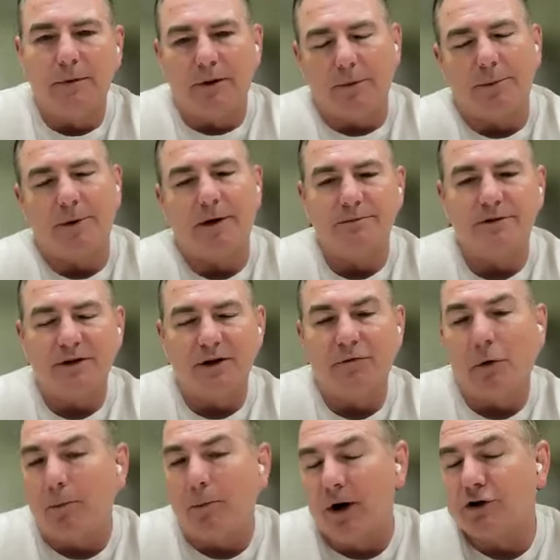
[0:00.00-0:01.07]
there, there
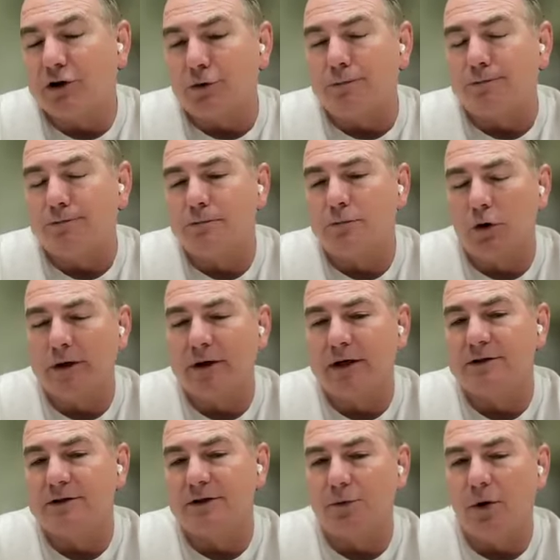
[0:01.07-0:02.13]
becomes a different pressure
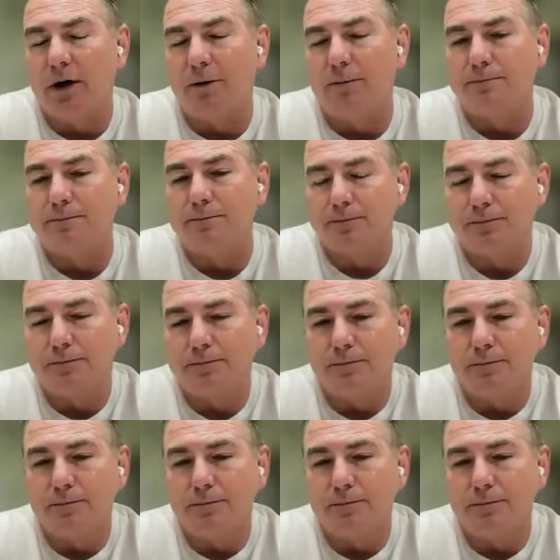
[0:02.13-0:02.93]
on kids as well.